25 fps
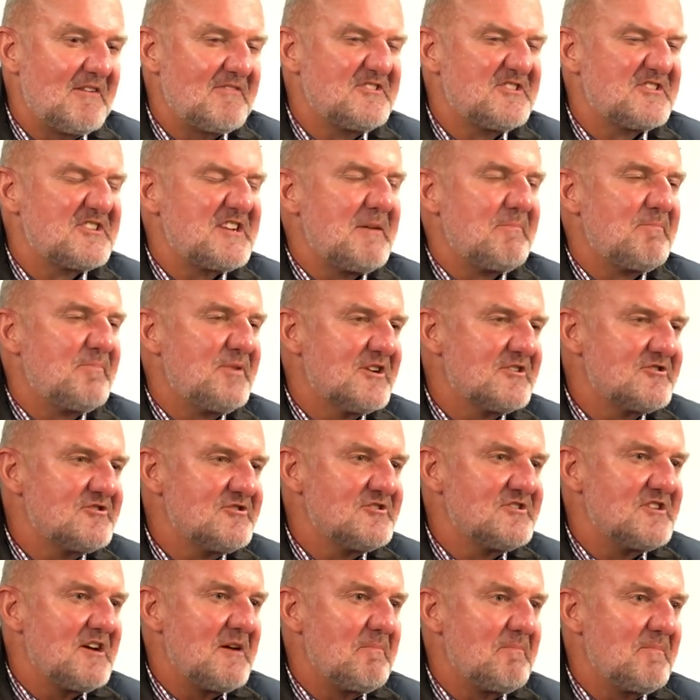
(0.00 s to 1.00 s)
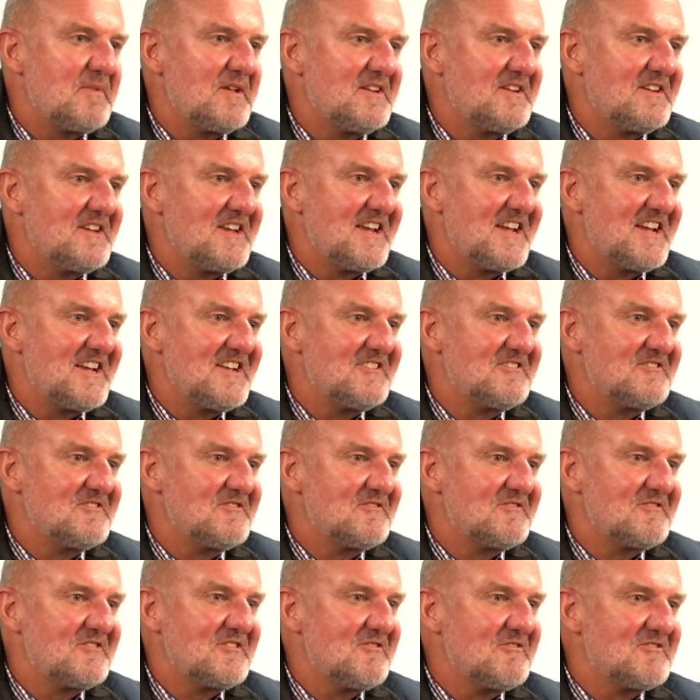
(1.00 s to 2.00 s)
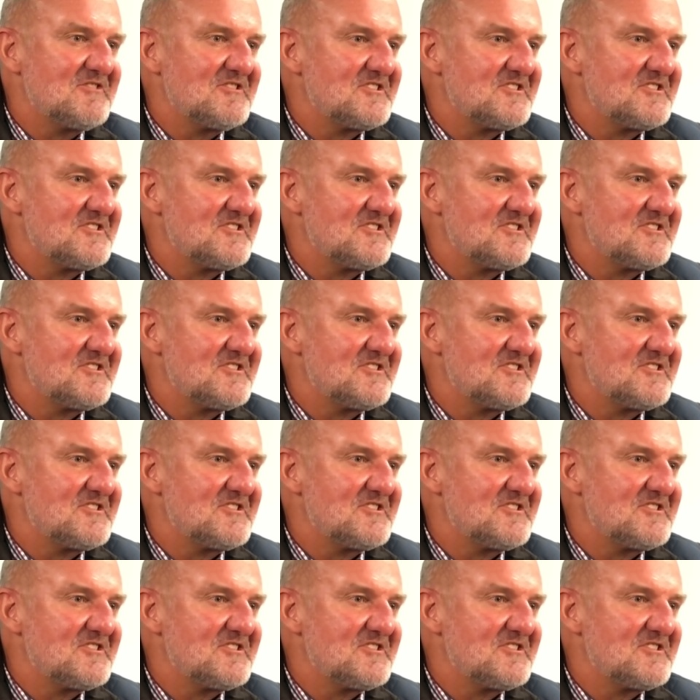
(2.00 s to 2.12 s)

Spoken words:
just got pictures up and you know,